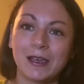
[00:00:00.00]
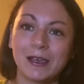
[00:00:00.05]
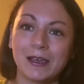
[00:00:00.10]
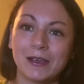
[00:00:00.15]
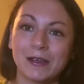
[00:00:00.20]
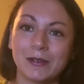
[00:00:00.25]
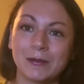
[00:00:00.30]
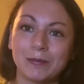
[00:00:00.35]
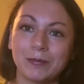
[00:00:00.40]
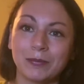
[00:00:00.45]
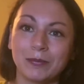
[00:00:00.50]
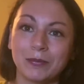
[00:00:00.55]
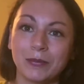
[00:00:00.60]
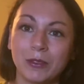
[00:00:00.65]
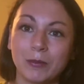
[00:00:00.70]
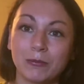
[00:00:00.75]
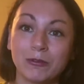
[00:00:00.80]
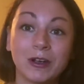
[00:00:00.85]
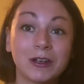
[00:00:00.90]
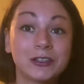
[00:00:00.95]
Um, the
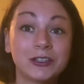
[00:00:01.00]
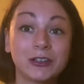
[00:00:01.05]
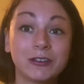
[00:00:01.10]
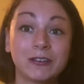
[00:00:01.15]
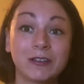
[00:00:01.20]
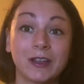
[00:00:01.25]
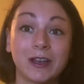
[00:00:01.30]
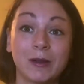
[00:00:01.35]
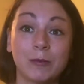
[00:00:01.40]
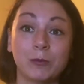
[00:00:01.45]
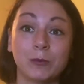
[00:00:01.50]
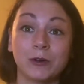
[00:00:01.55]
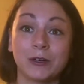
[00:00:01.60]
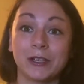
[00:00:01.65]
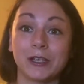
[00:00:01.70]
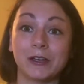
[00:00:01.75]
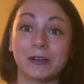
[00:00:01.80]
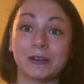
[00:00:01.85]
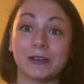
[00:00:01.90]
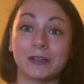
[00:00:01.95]
projects that I'm
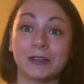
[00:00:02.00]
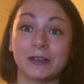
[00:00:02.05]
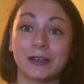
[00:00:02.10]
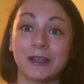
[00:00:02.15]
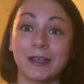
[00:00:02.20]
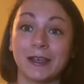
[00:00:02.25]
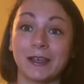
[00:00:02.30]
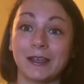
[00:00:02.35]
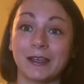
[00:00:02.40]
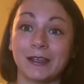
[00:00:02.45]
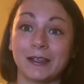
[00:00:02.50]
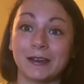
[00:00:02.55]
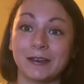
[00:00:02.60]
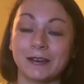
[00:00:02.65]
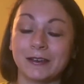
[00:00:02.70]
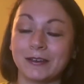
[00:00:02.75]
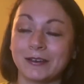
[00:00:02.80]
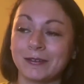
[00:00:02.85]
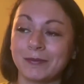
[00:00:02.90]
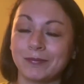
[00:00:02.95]
working on,
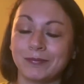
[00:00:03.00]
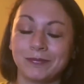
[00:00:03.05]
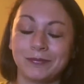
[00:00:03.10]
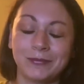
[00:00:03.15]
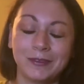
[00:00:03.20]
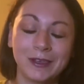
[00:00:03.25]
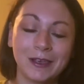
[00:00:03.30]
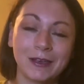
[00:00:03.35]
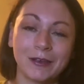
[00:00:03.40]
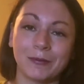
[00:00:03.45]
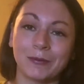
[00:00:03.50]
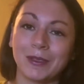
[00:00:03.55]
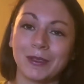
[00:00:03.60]
and yeah.